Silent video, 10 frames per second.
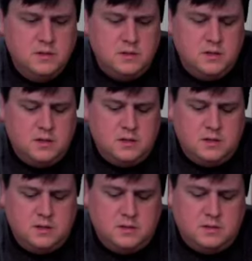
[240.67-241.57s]
and
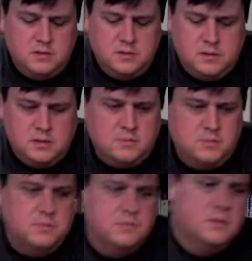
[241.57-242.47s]
then
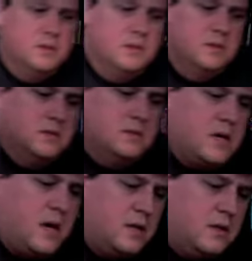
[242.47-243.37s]

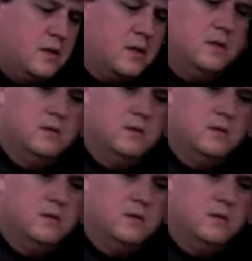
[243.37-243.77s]
die cut.